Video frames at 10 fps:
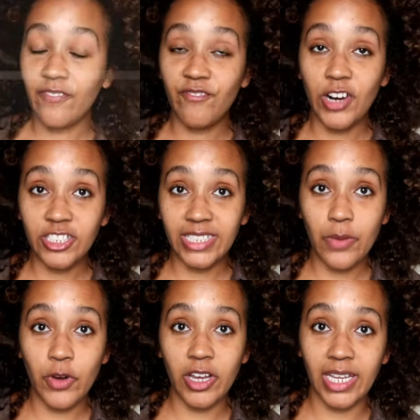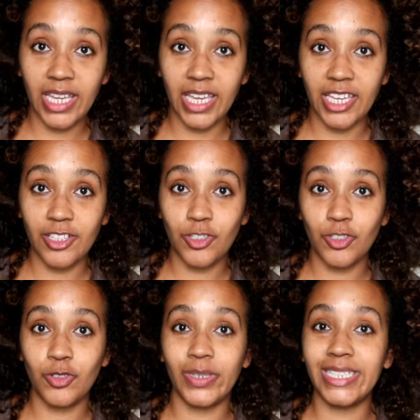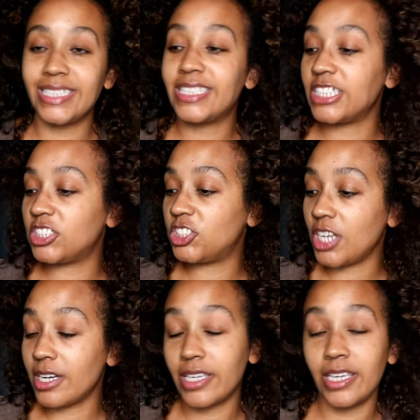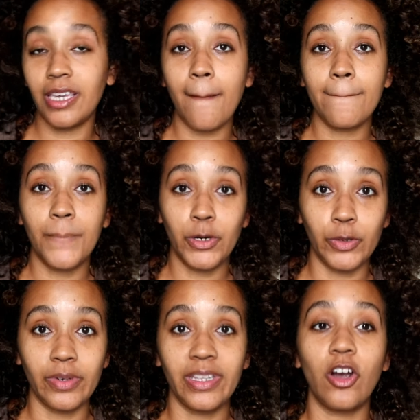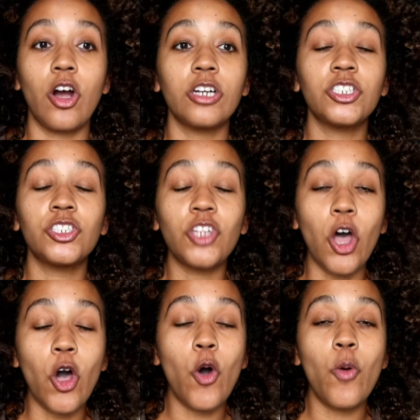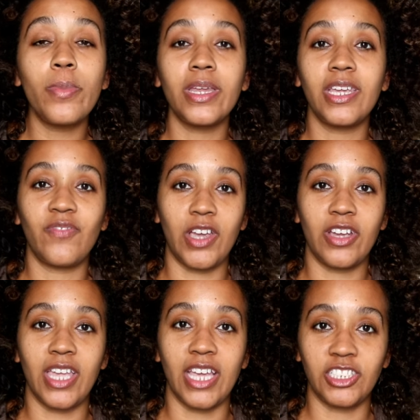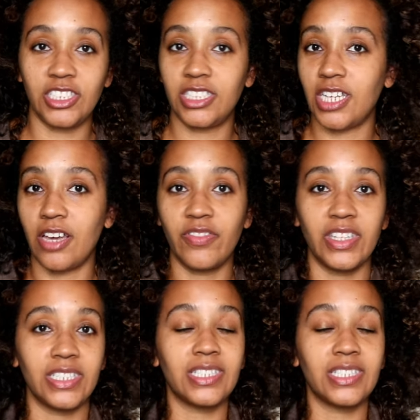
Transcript: the first thing we're gonna get into is the chunky boot. There are so many variations of this